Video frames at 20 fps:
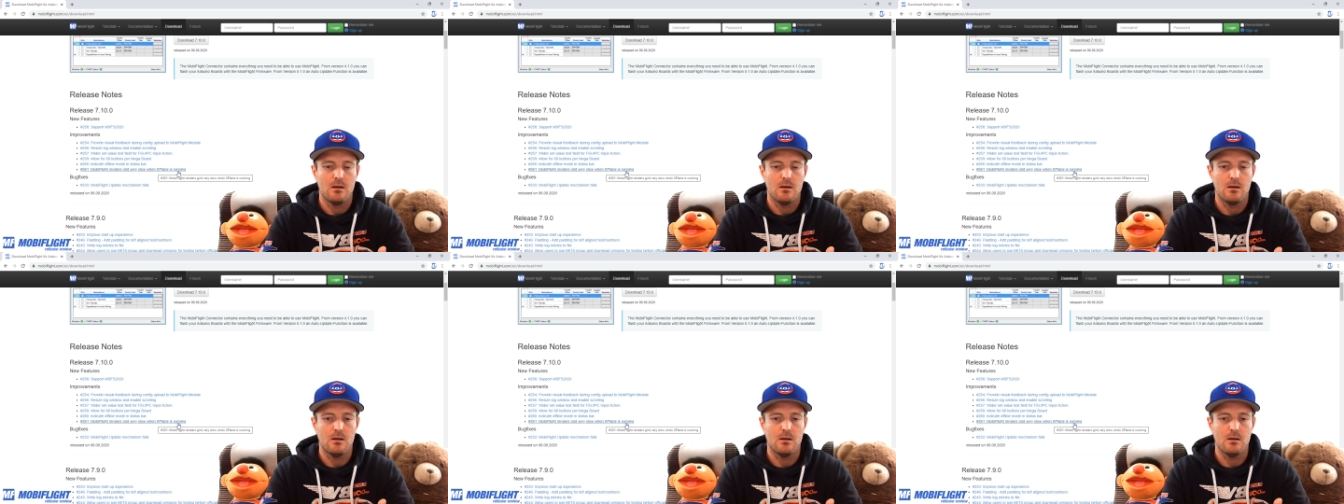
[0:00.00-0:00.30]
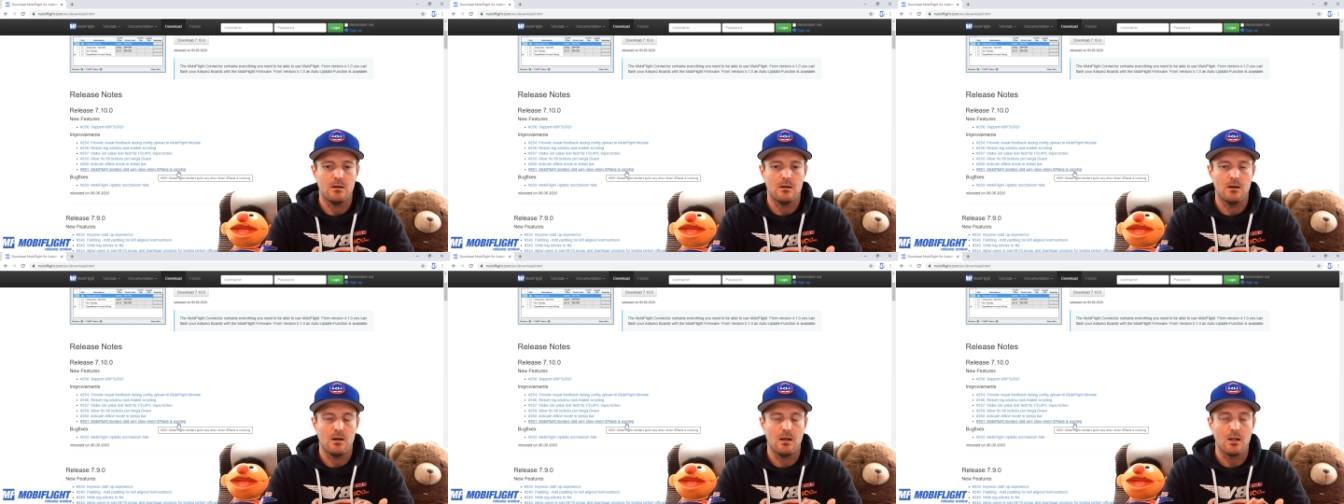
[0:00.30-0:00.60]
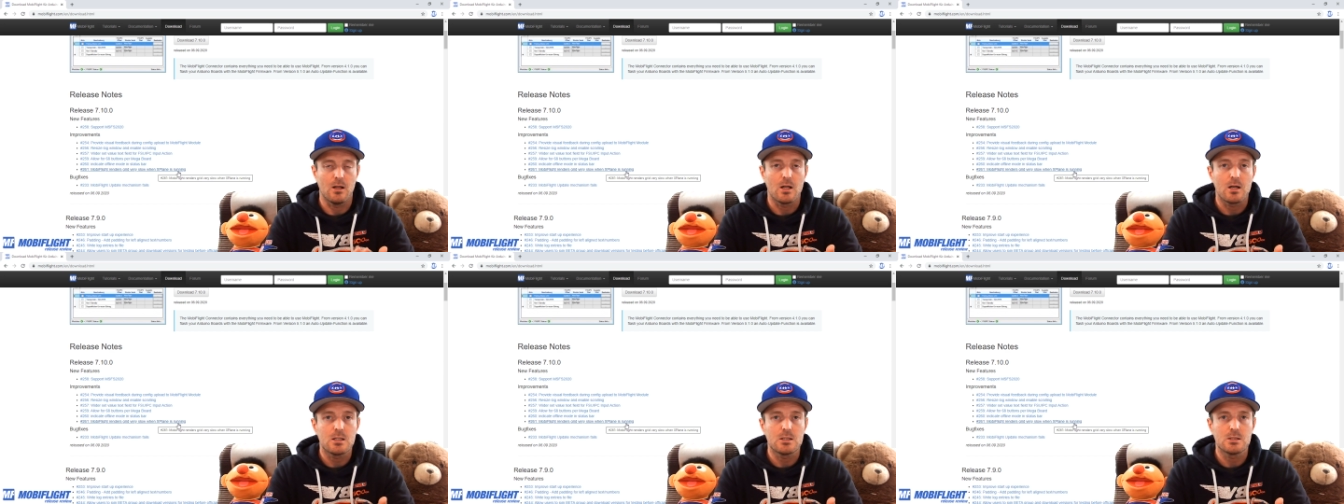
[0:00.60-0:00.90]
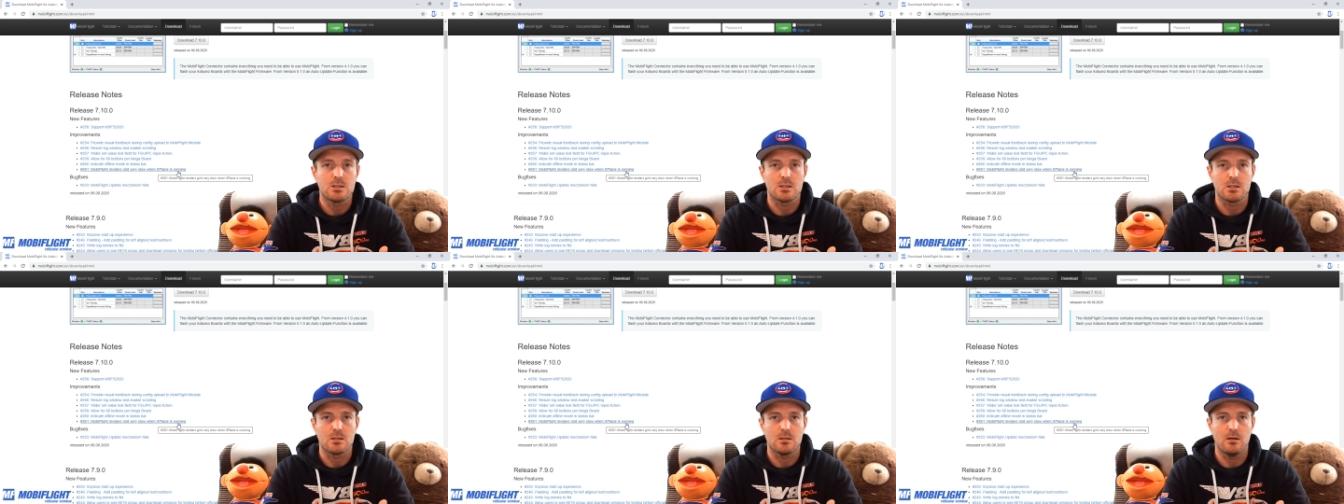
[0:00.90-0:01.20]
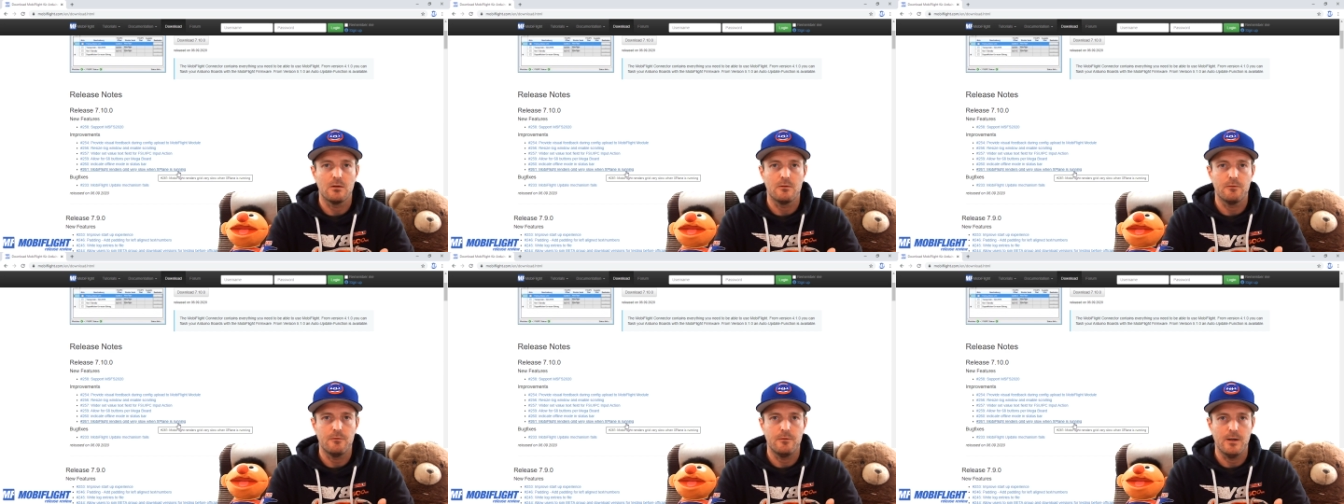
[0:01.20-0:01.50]
uh, a larger
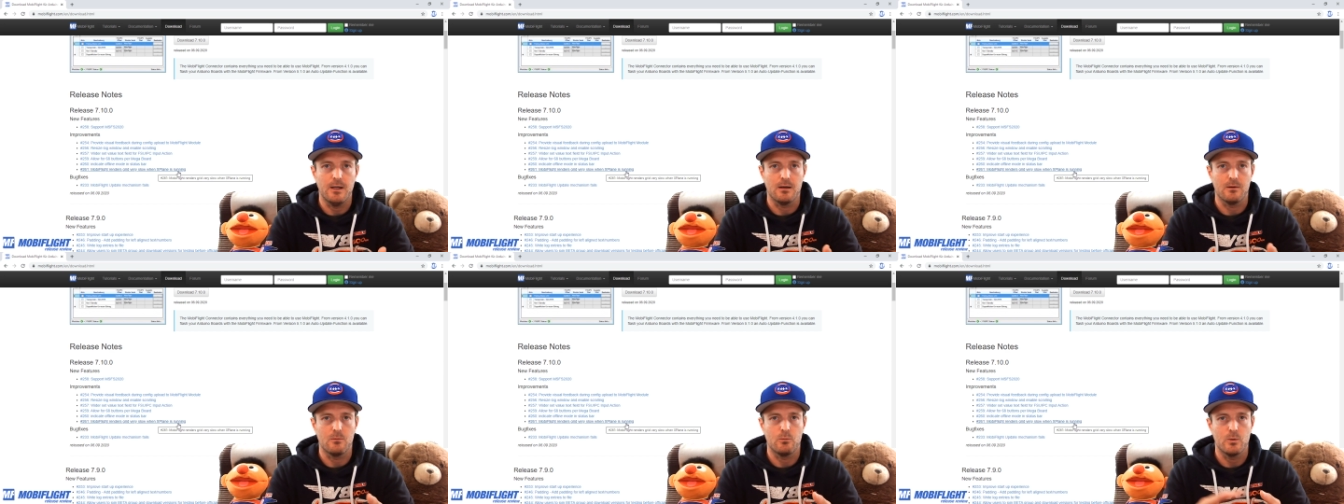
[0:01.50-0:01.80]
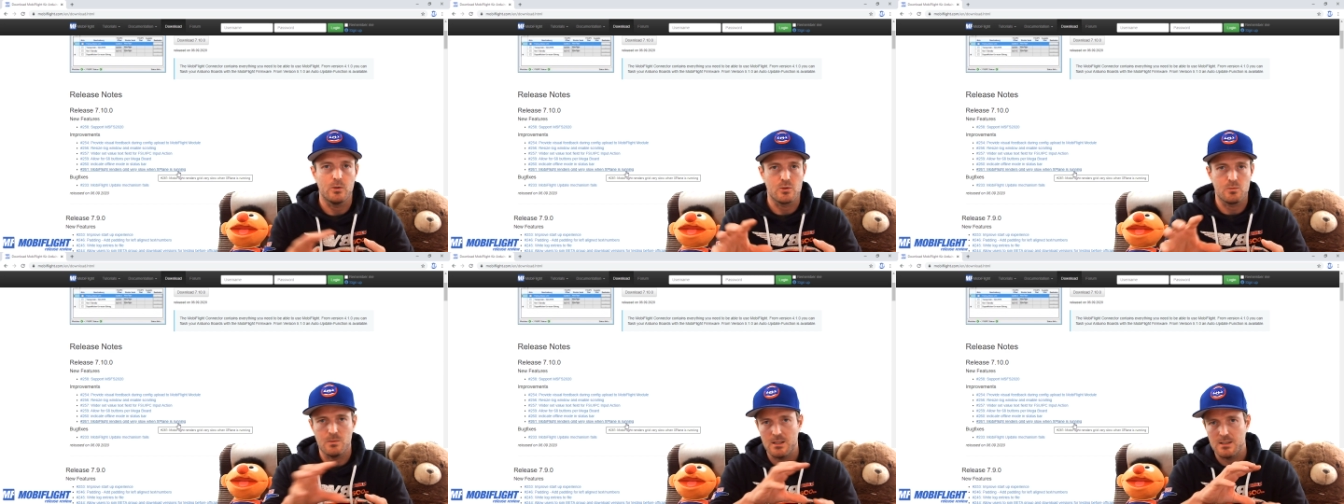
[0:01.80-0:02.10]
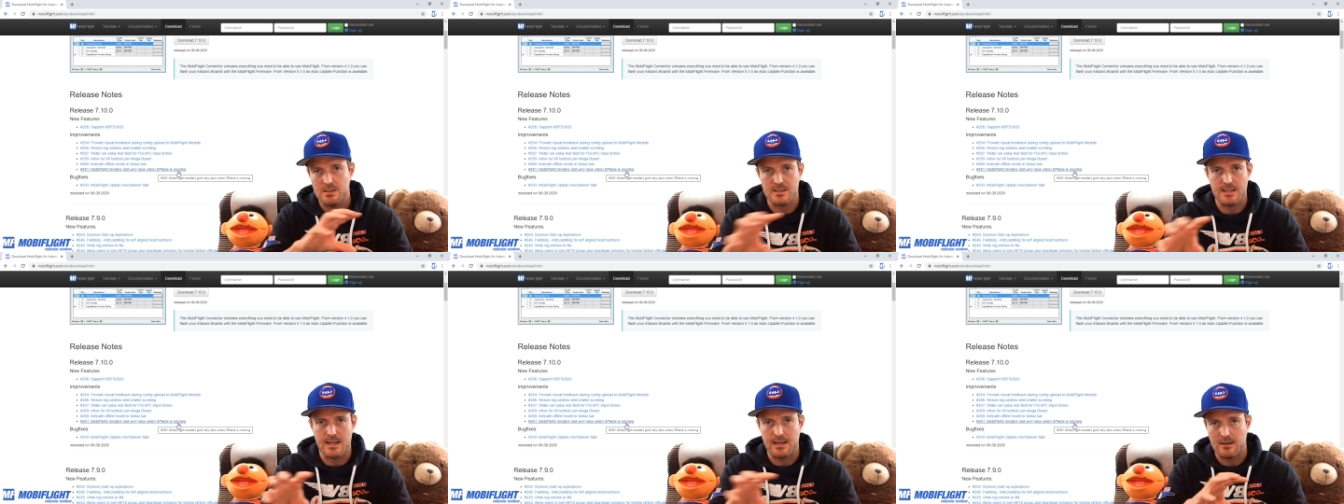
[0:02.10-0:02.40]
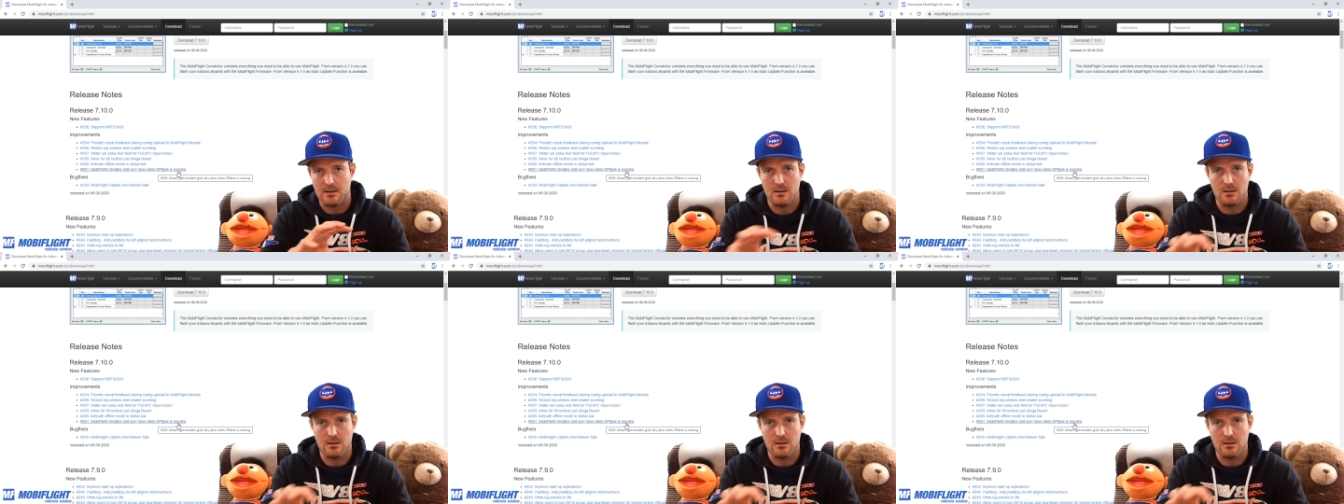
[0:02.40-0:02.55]
config, which means like